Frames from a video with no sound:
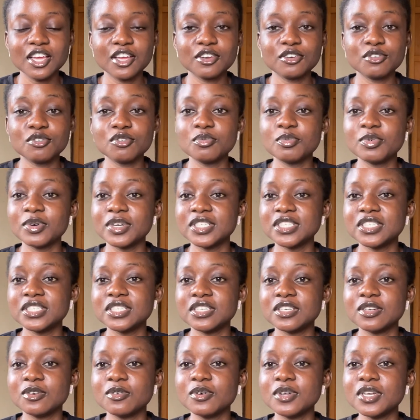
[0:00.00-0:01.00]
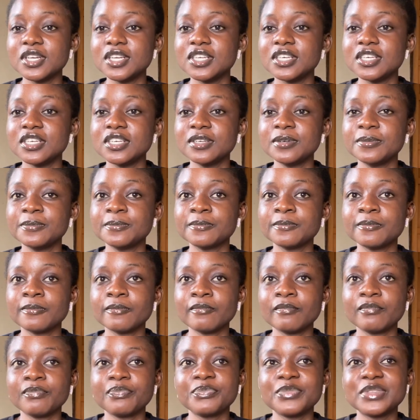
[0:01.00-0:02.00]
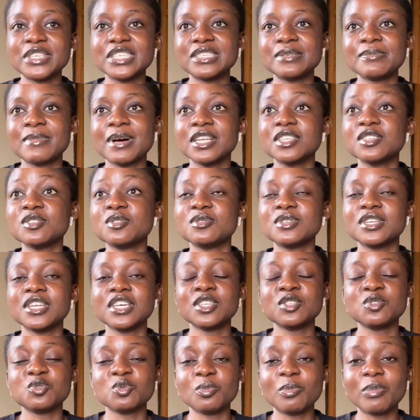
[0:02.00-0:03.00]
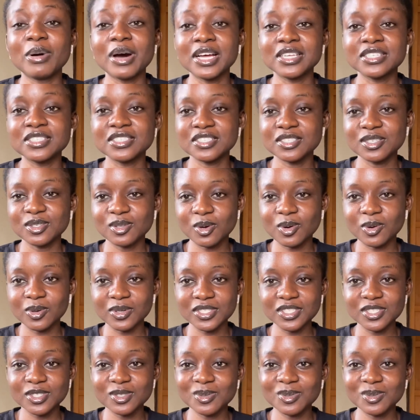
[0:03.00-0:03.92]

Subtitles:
nobody, only the smart students will pass this course,